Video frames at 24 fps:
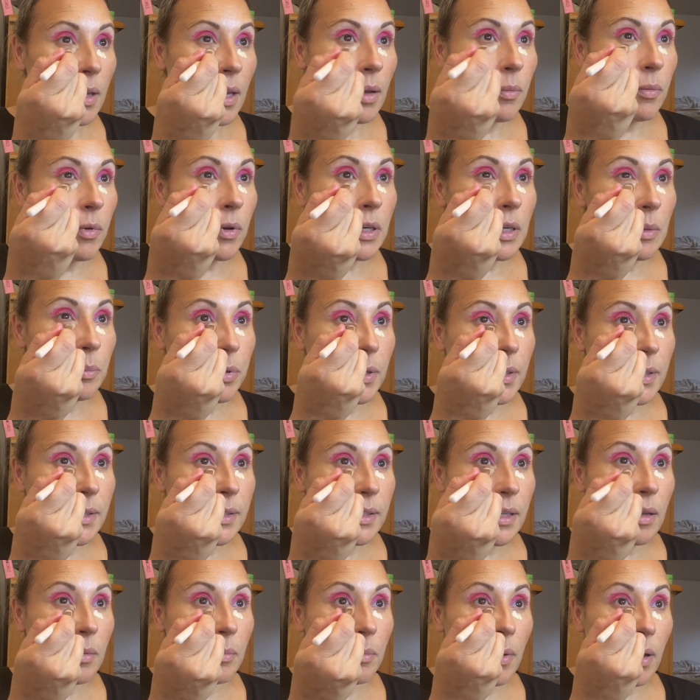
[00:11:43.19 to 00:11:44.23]
We're going to put
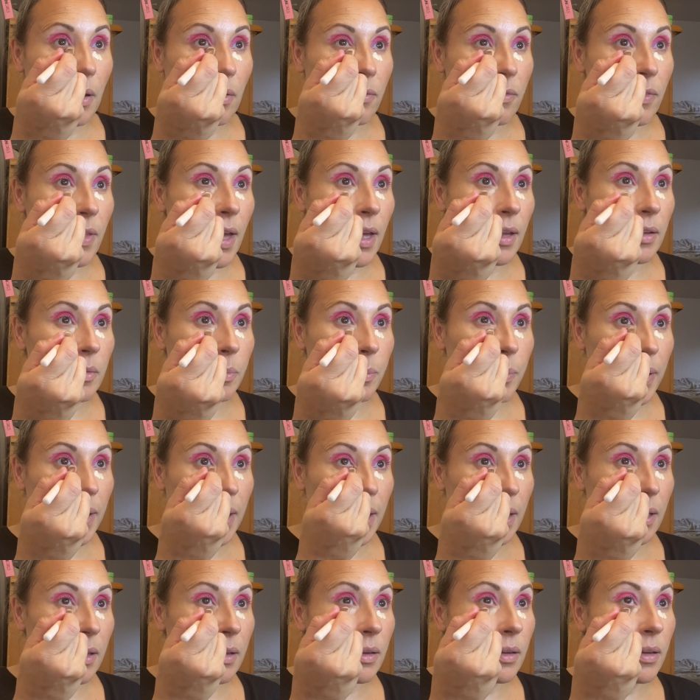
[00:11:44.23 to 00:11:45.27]
some of that
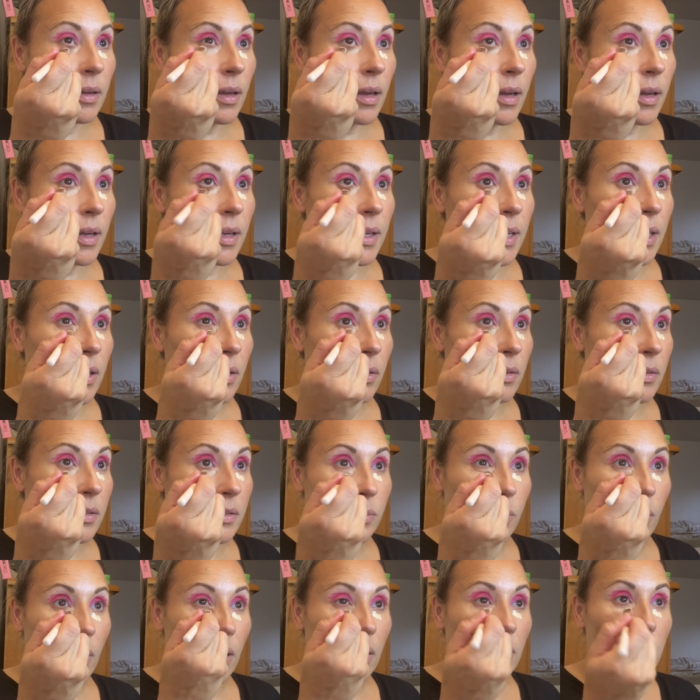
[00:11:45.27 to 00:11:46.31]
pink here as
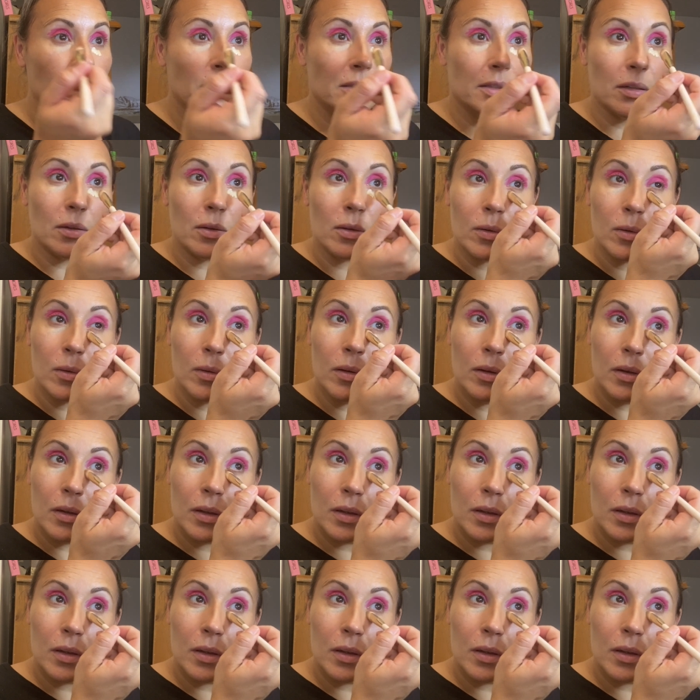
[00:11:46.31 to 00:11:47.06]
well, so